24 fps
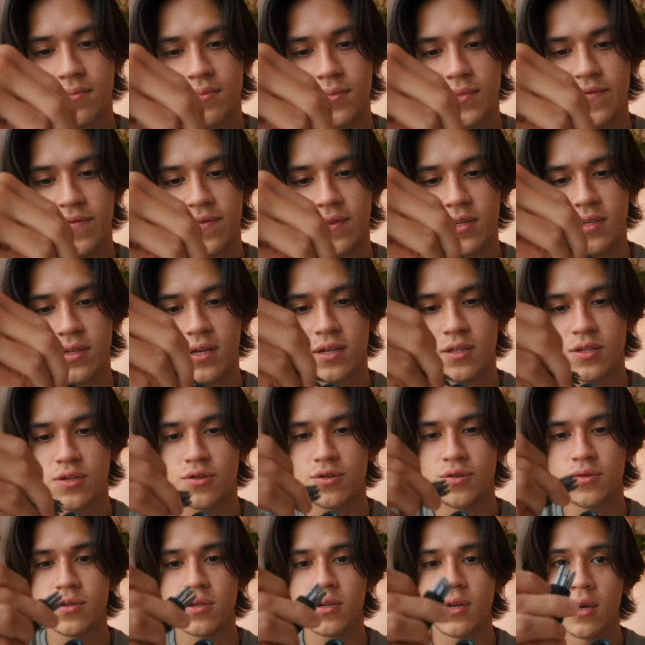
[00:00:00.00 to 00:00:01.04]
if this
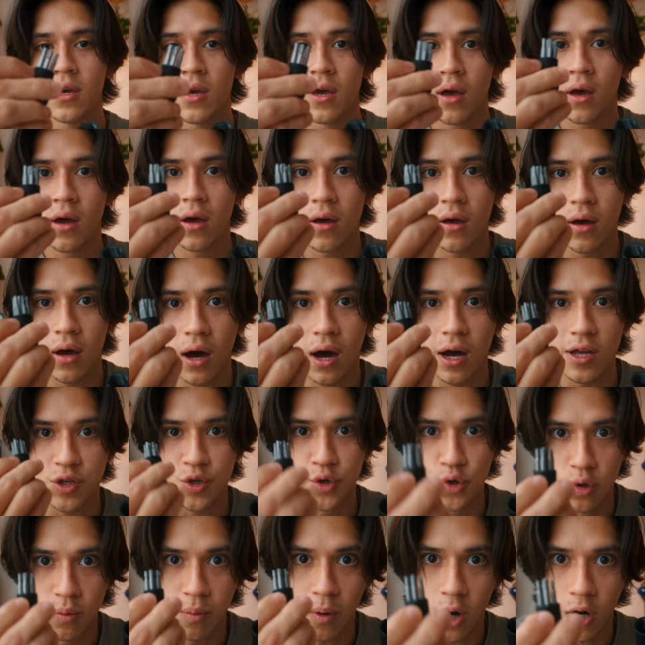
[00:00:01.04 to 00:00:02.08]
unscrews, a
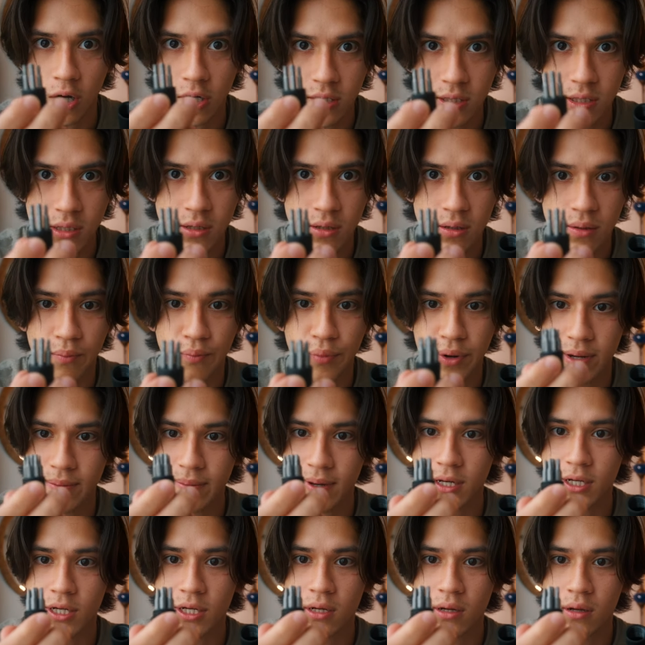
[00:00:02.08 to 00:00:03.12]
toolbox. Pretty
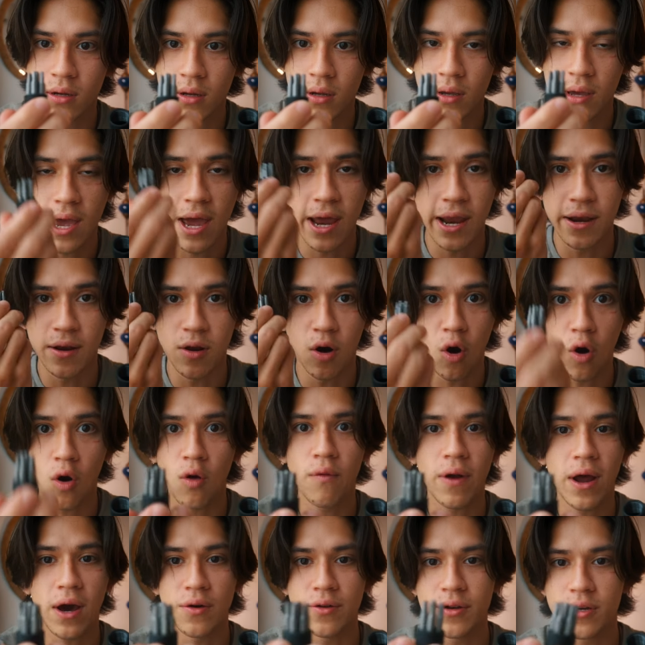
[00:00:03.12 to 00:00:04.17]
much an
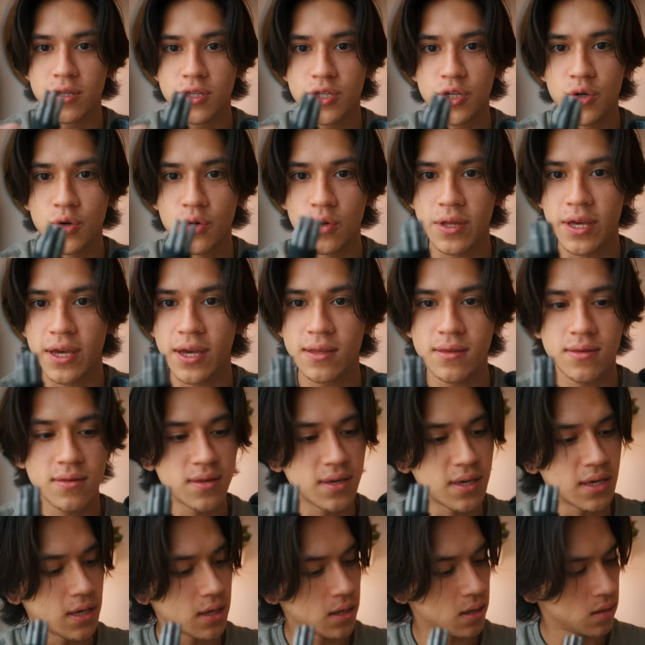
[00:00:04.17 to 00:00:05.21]
all-rounder toolkit
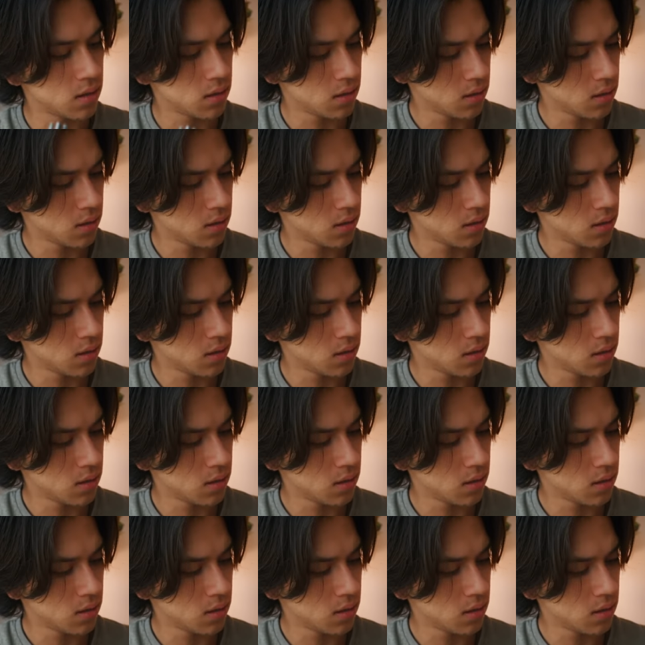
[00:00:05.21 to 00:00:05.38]
thingy